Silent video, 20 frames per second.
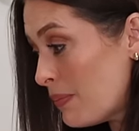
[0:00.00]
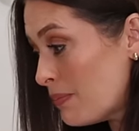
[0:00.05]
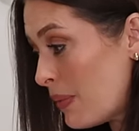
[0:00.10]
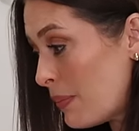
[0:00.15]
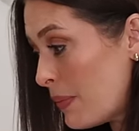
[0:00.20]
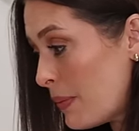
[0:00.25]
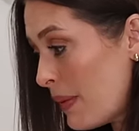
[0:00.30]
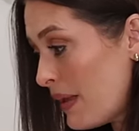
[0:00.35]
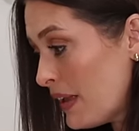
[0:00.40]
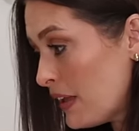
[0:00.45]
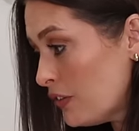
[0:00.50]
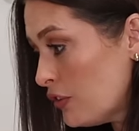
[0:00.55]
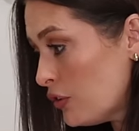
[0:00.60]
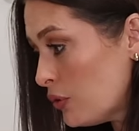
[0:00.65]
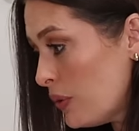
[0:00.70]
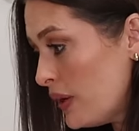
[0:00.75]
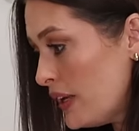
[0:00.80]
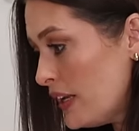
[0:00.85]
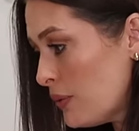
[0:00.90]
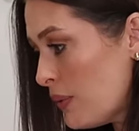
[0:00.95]
Let me make it
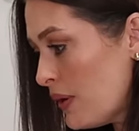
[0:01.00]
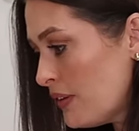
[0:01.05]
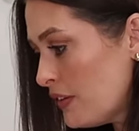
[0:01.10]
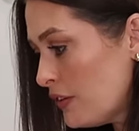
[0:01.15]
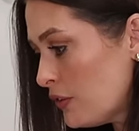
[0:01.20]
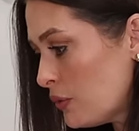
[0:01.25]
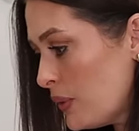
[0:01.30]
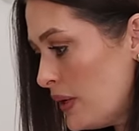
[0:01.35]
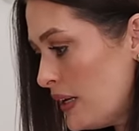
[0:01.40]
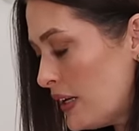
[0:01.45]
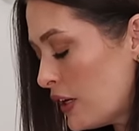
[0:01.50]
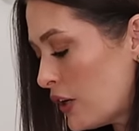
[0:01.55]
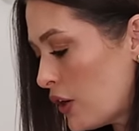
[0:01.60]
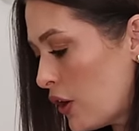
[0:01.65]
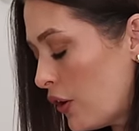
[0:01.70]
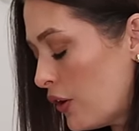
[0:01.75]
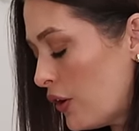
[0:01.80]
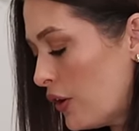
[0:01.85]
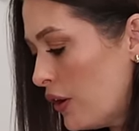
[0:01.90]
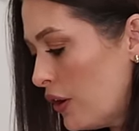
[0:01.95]
squeak. Where's the squeaker
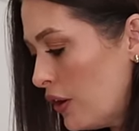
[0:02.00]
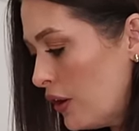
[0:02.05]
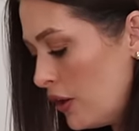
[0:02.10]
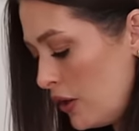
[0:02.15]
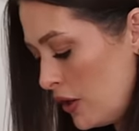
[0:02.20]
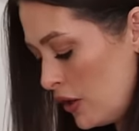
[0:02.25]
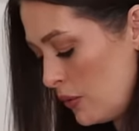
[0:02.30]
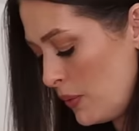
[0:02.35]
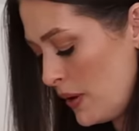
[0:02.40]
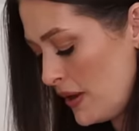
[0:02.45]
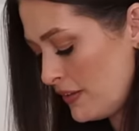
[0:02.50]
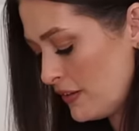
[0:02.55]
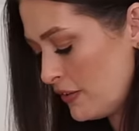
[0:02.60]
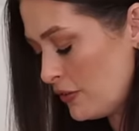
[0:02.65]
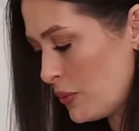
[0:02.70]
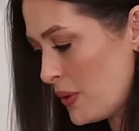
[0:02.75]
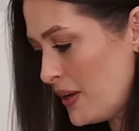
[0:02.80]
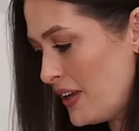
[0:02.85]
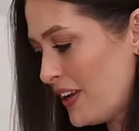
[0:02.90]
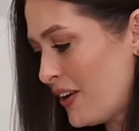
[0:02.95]

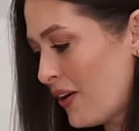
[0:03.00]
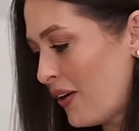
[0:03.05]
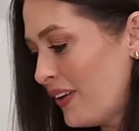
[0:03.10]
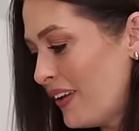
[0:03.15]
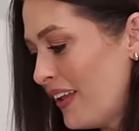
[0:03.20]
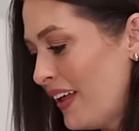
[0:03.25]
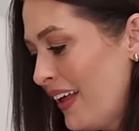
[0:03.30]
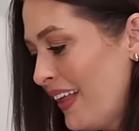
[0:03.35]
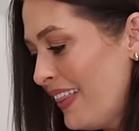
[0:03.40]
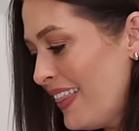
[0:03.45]
gone?